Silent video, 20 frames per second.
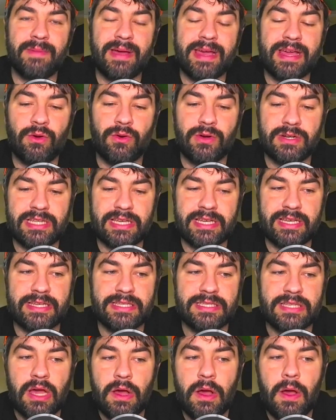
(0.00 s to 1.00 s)
Ortiz,
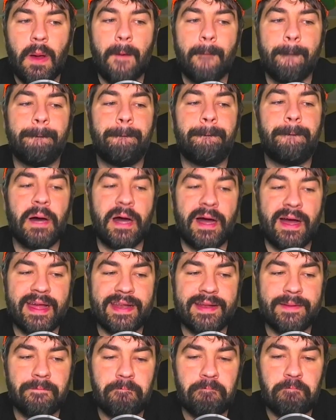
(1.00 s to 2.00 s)
but
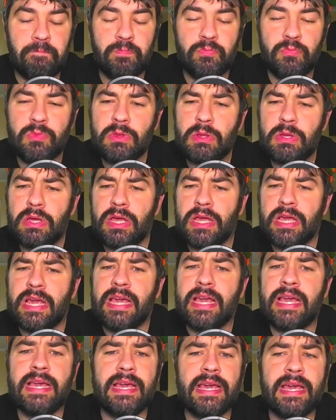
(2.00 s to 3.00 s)

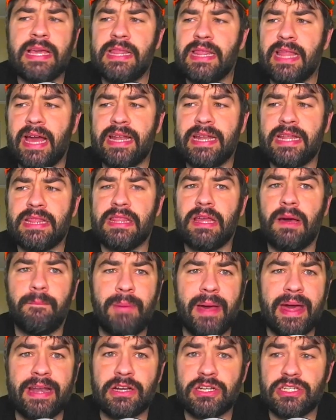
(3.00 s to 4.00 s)
he landed the
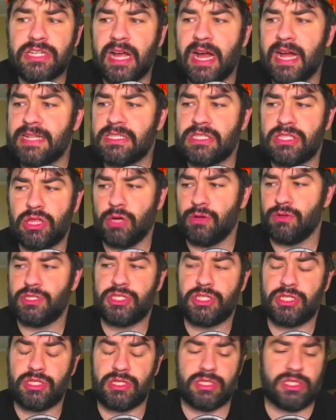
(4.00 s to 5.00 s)
better shots, though
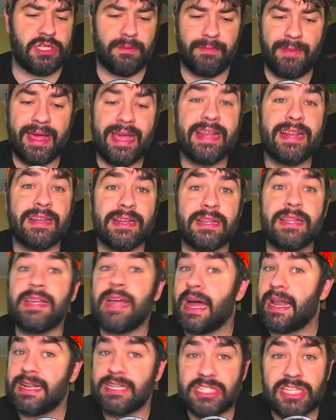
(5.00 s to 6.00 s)
Jamaine
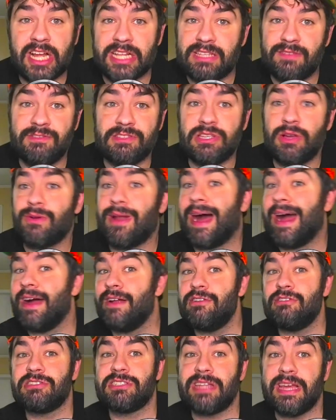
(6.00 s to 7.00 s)
got his shots of his own. I
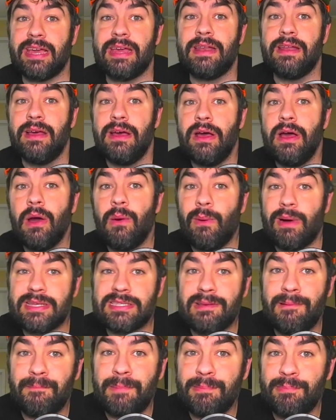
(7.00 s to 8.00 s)
understand why
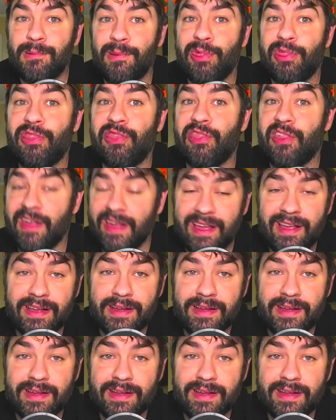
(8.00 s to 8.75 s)
some people think